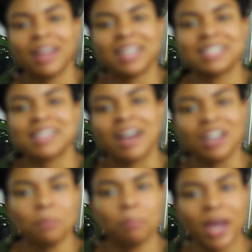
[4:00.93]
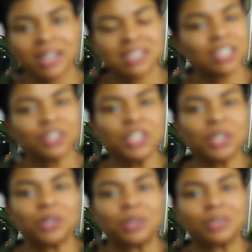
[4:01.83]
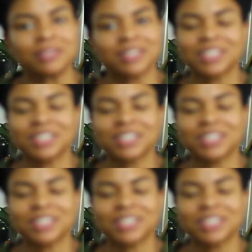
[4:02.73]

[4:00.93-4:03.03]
antibacterial.